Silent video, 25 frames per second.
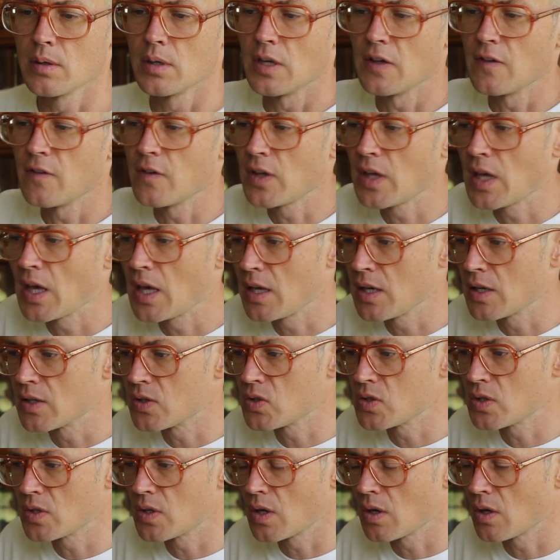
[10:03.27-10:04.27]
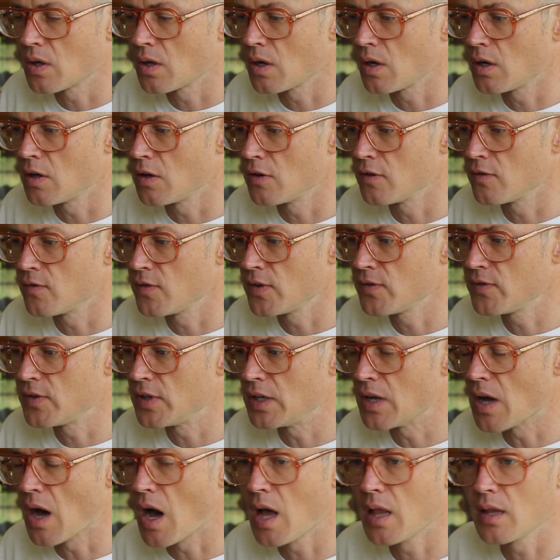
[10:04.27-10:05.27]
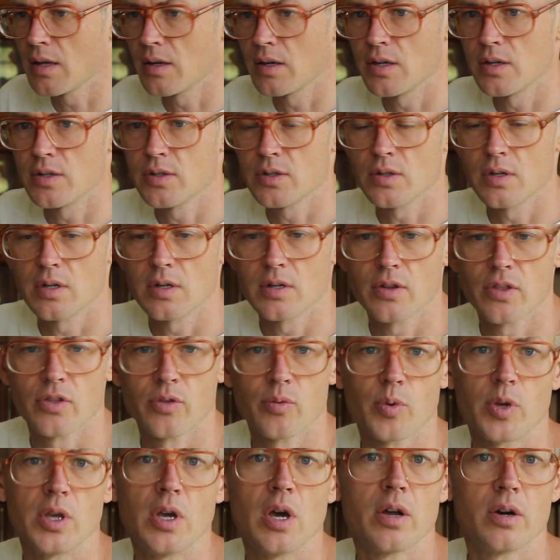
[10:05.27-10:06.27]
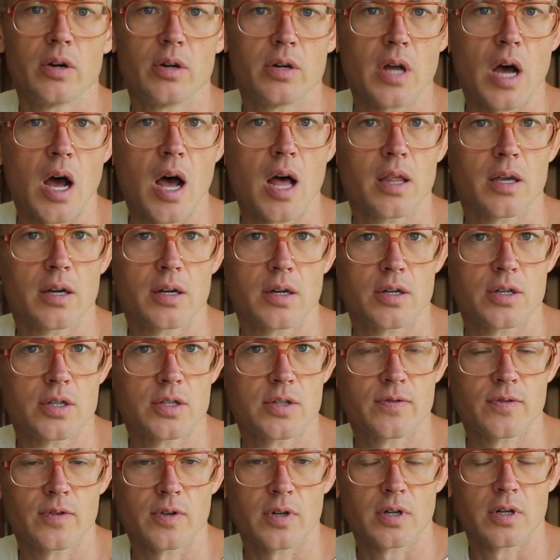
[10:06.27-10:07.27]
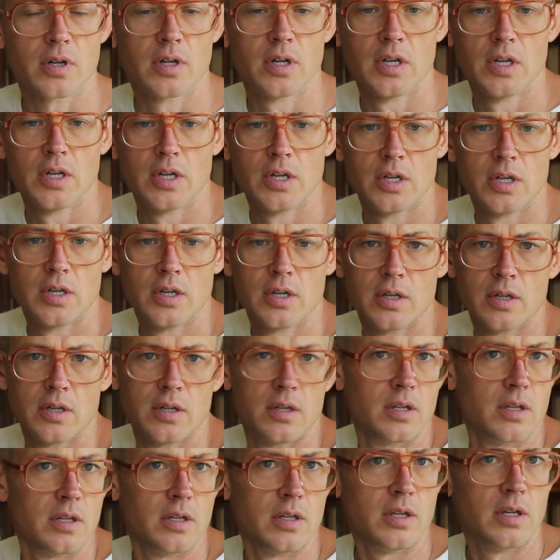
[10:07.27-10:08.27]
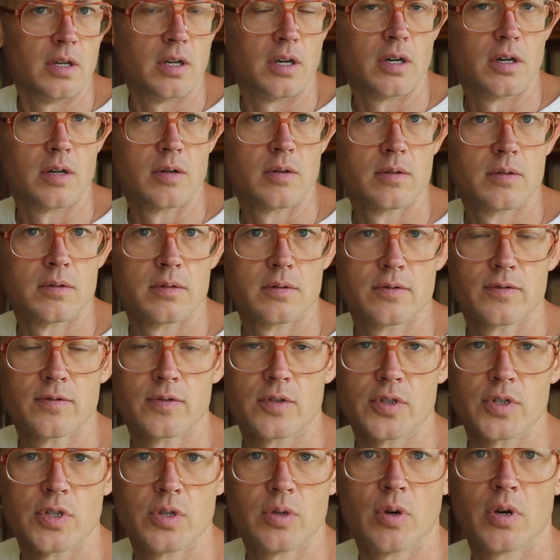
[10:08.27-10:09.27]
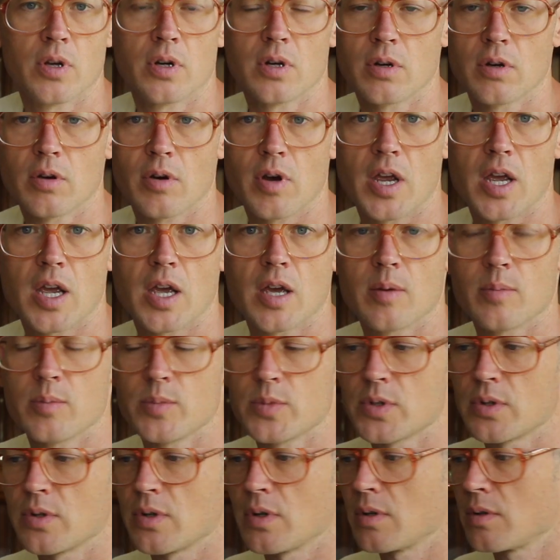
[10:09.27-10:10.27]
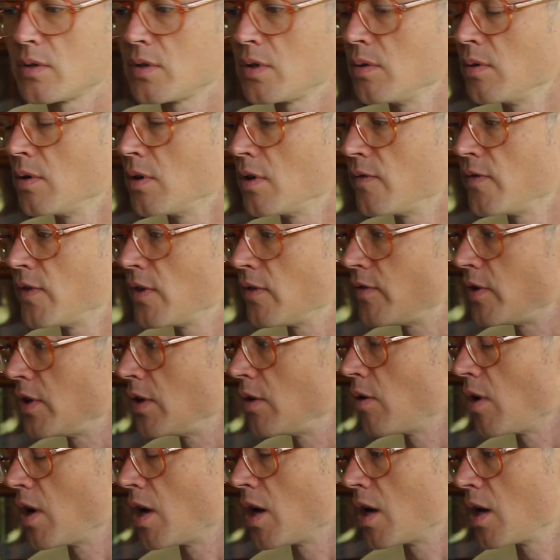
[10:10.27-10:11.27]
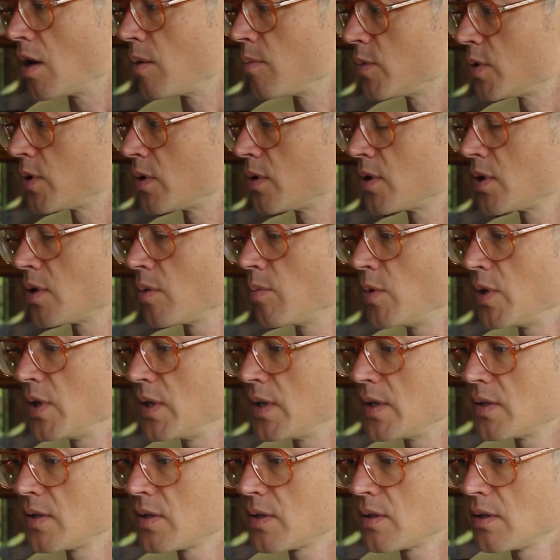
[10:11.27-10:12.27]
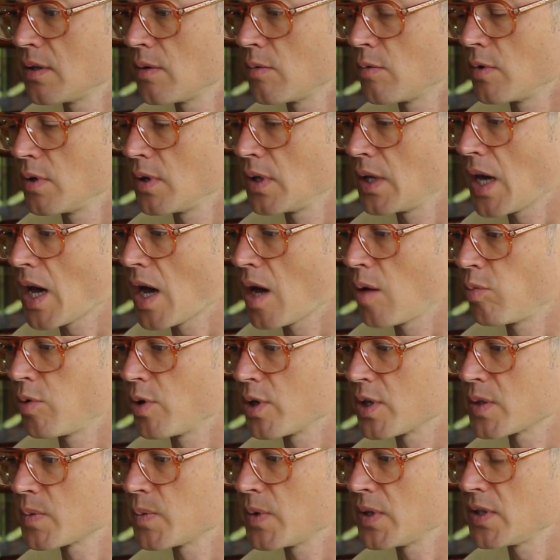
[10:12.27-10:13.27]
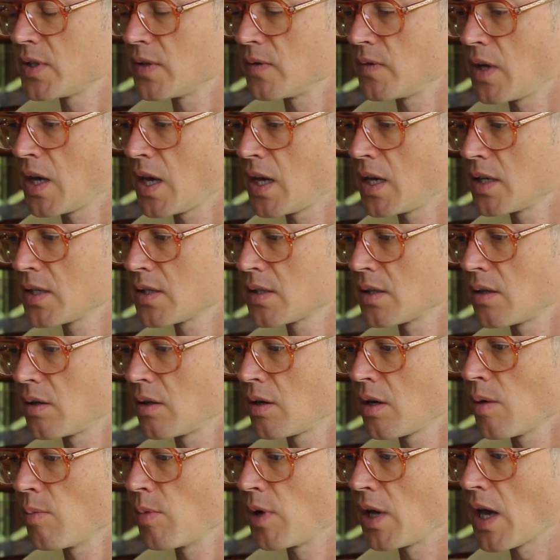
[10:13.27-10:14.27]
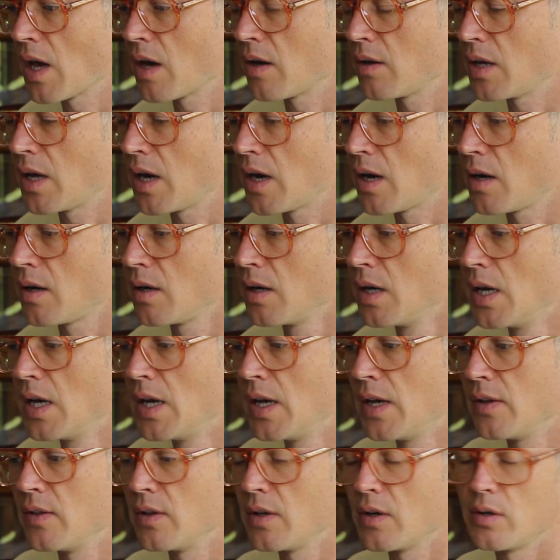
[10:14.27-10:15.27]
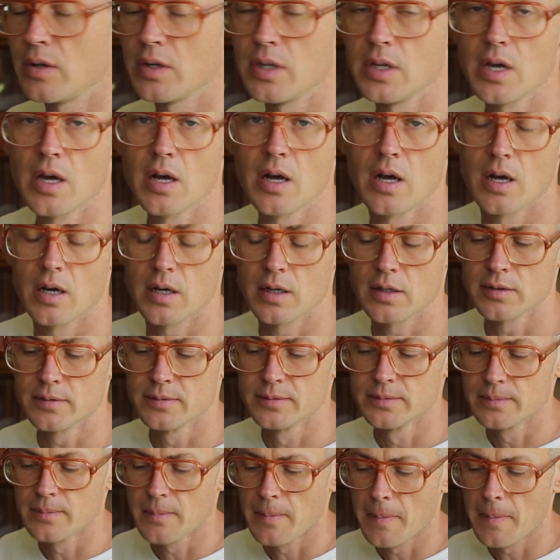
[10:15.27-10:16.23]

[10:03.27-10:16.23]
if a cake is $150 or $300 for, for 200 grams or 250 grams, or some of these really hyper expensive cakes that are coming out now that are young,